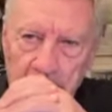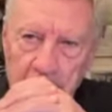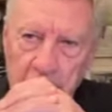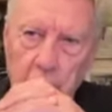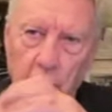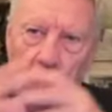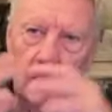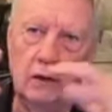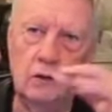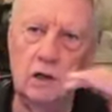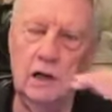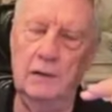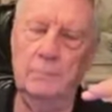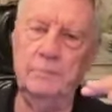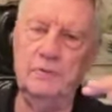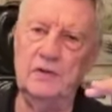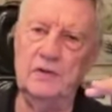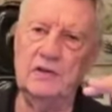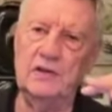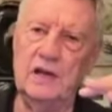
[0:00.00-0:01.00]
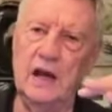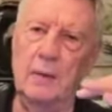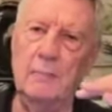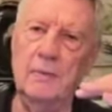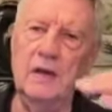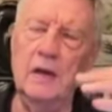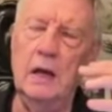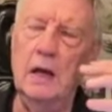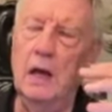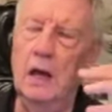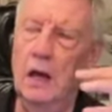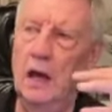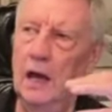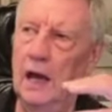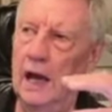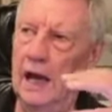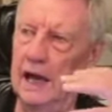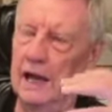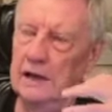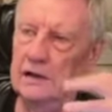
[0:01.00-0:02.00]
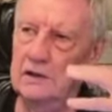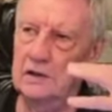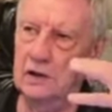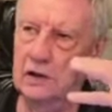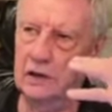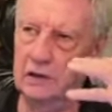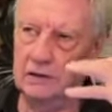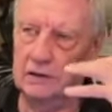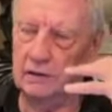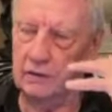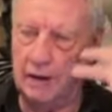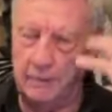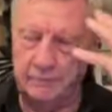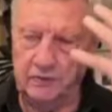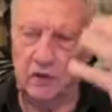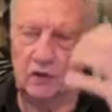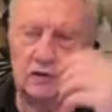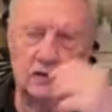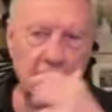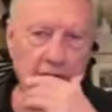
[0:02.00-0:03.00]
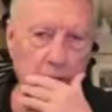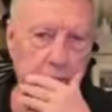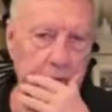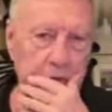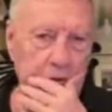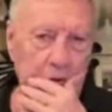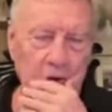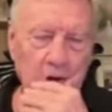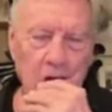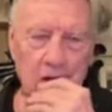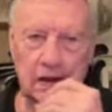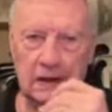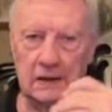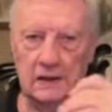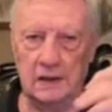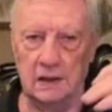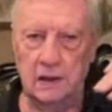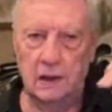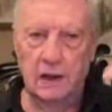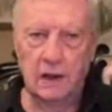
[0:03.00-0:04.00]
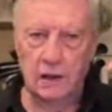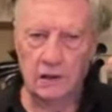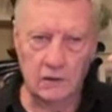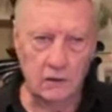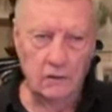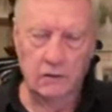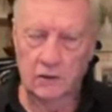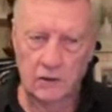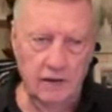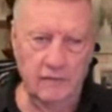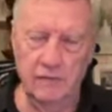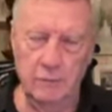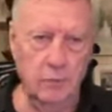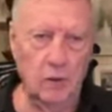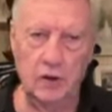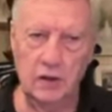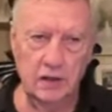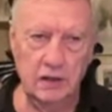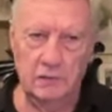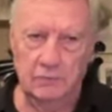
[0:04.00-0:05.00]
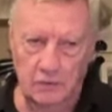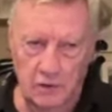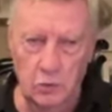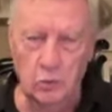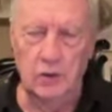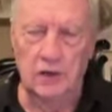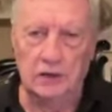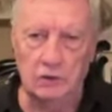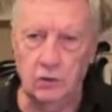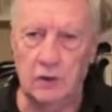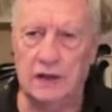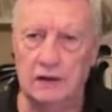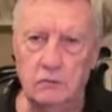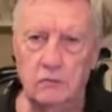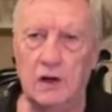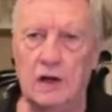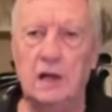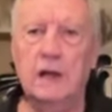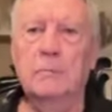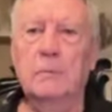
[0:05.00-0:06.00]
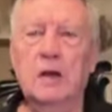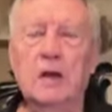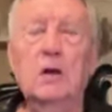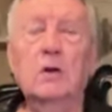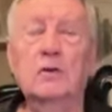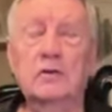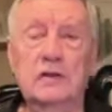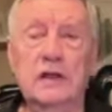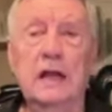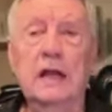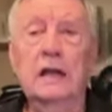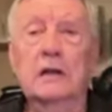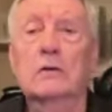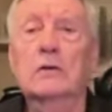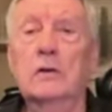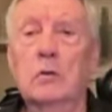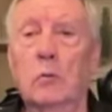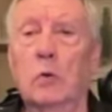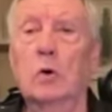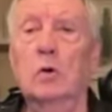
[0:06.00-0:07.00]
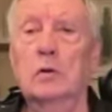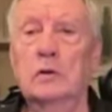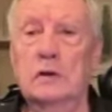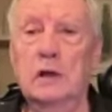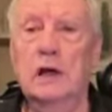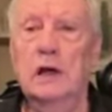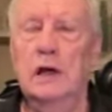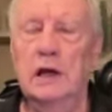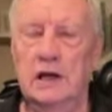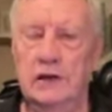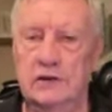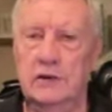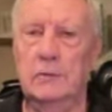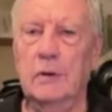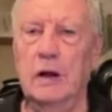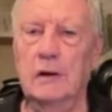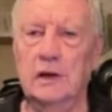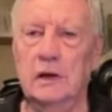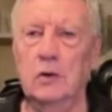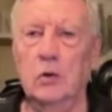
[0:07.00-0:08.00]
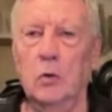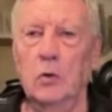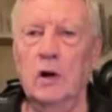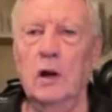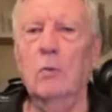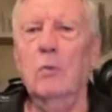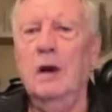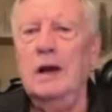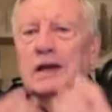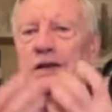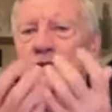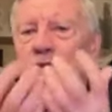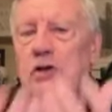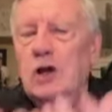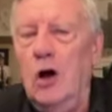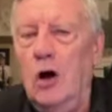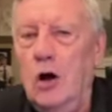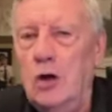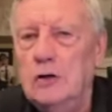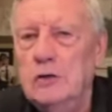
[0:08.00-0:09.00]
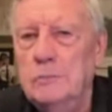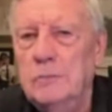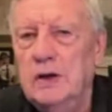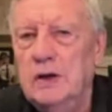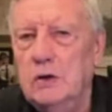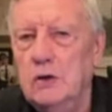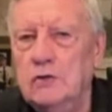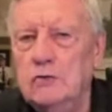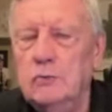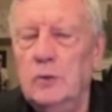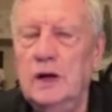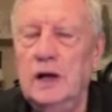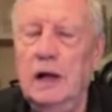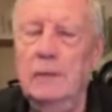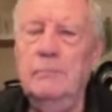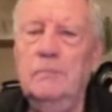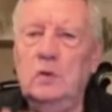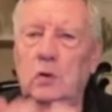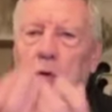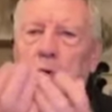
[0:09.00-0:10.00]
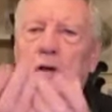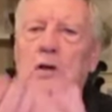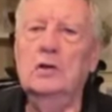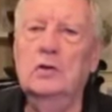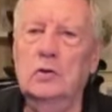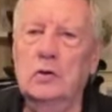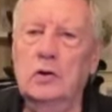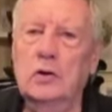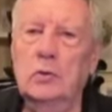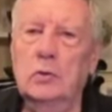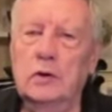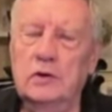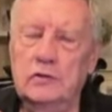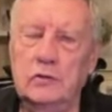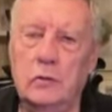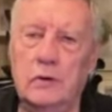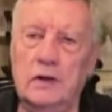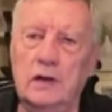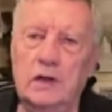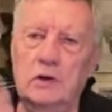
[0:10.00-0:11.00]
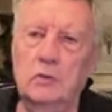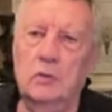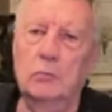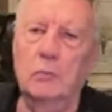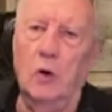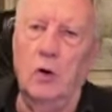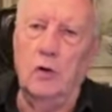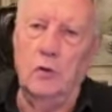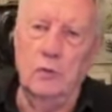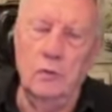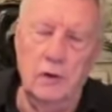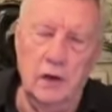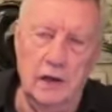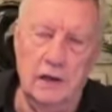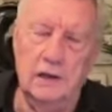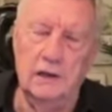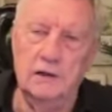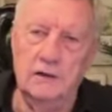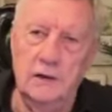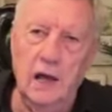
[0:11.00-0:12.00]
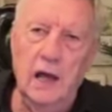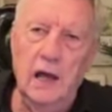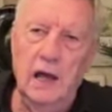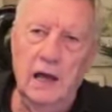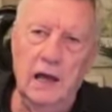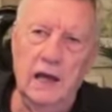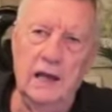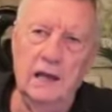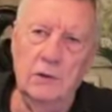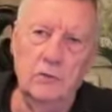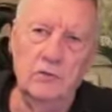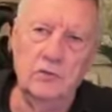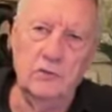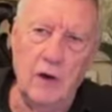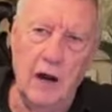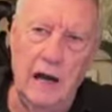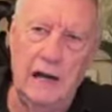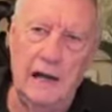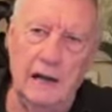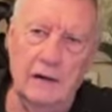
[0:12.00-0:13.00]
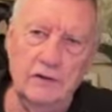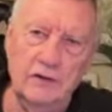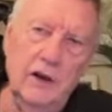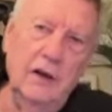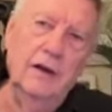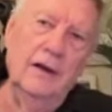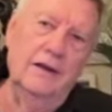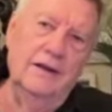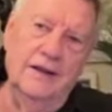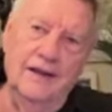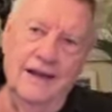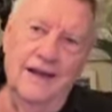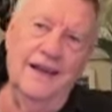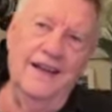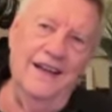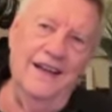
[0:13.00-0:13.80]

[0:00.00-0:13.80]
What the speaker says: The solar eclipse is coming, and the rapture is coming, and everybody, you need to get ready because the end of the world is around the corner. Well, it's not, because when I'm talking to you, it's already tomorrow in Australia. So